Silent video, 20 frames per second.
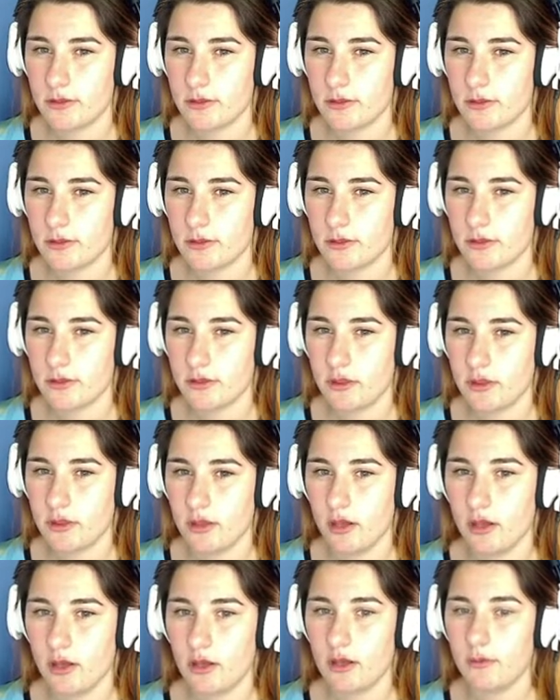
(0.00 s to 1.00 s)
I'm gonna
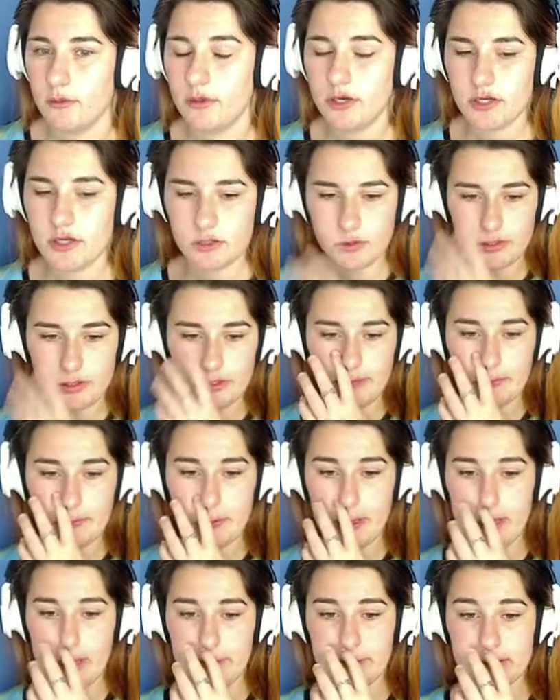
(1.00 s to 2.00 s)
just quickly put him into a
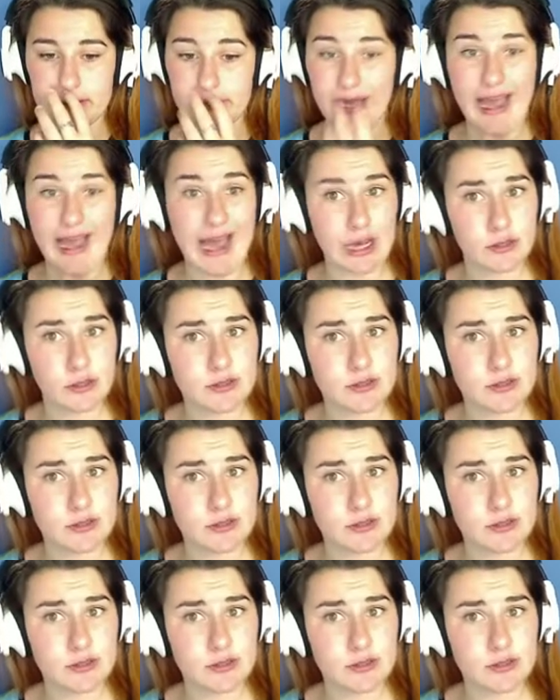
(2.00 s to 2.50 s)
house.